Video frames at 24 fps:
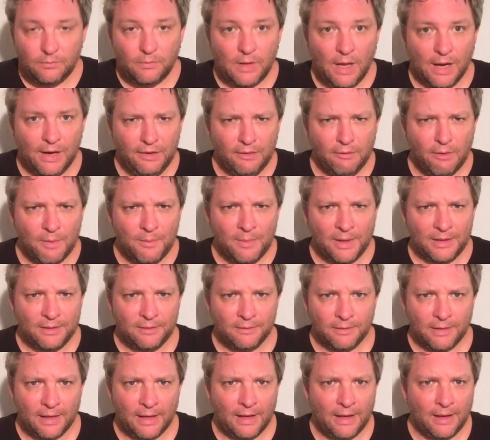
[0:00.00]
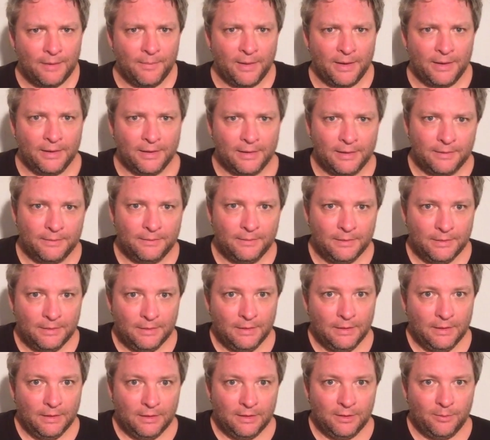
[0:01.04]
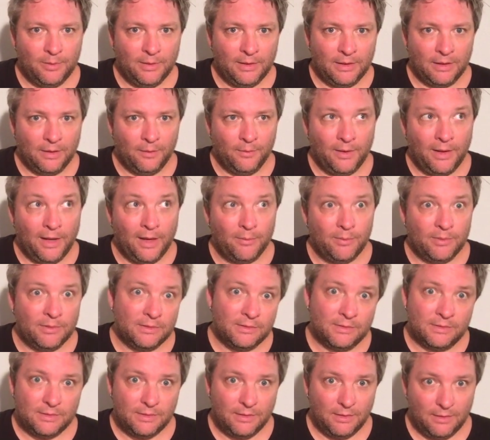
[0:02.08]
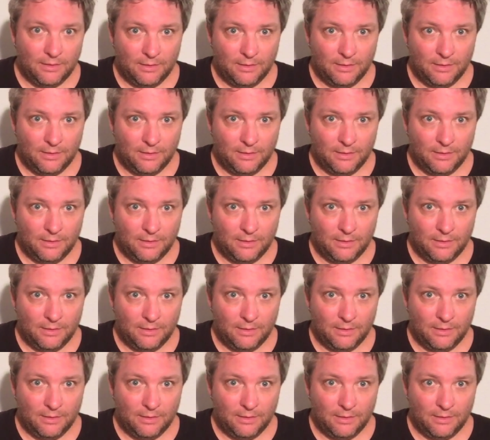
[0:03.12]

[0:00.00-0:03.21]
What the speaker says: I don't know, I might do that, I might not, depending on what happens